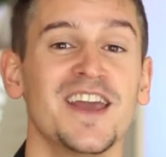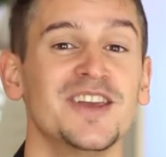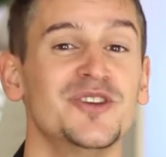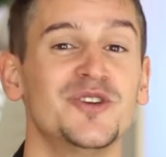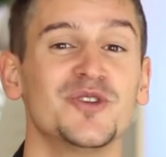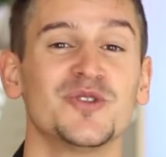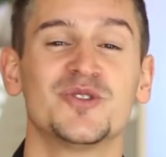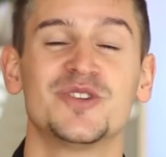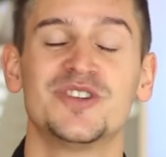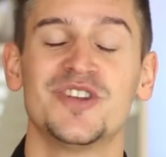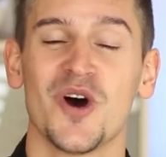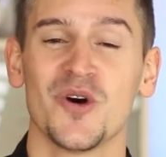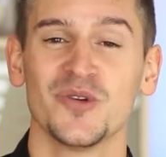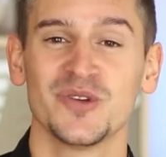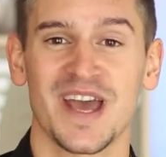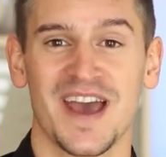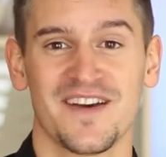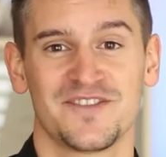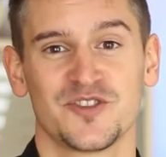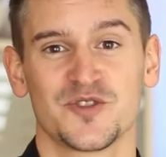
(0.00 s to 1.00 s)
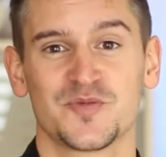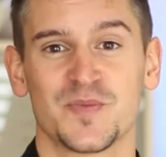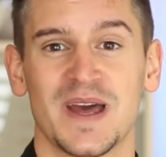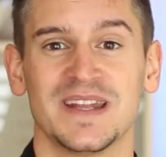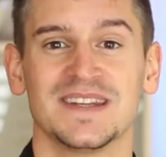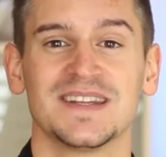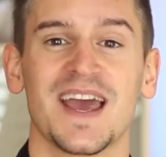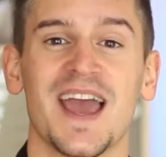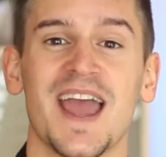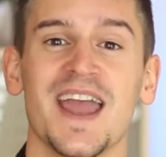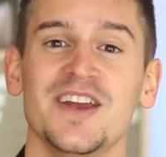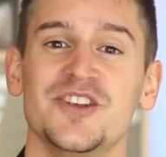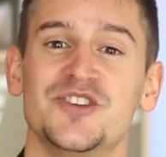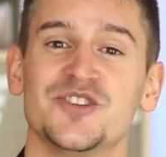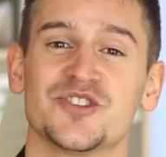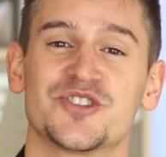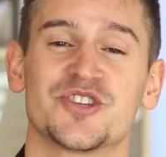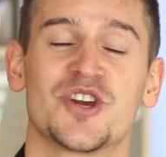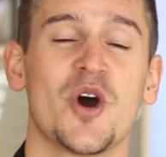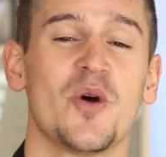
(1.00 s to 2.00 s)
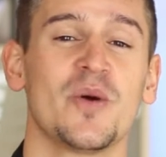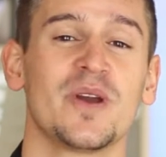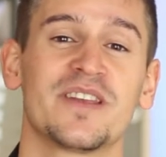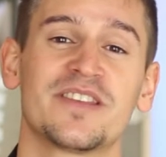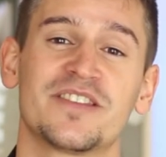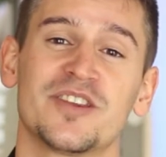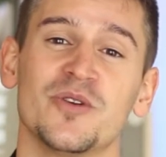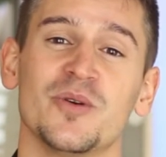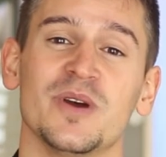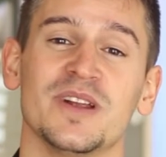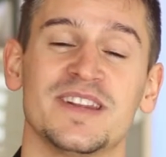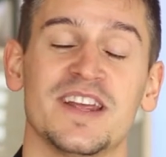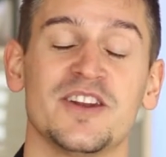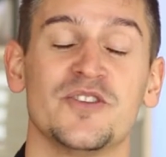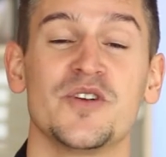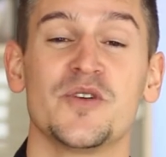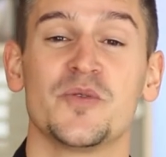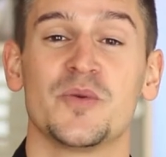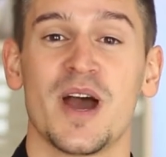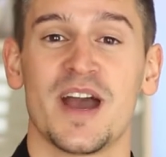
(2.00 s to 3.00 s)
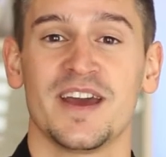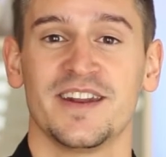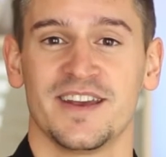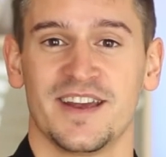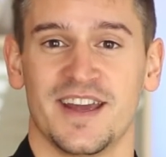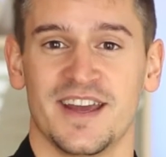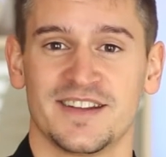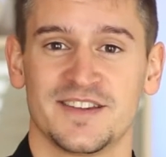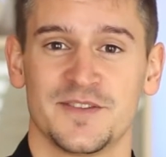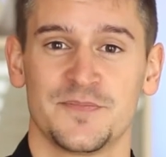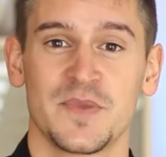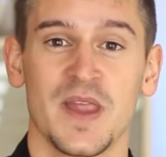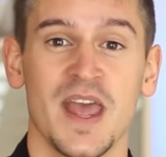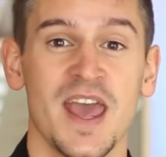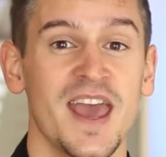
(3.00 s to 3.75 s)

You don't have to spend ages going through it and rewriting it.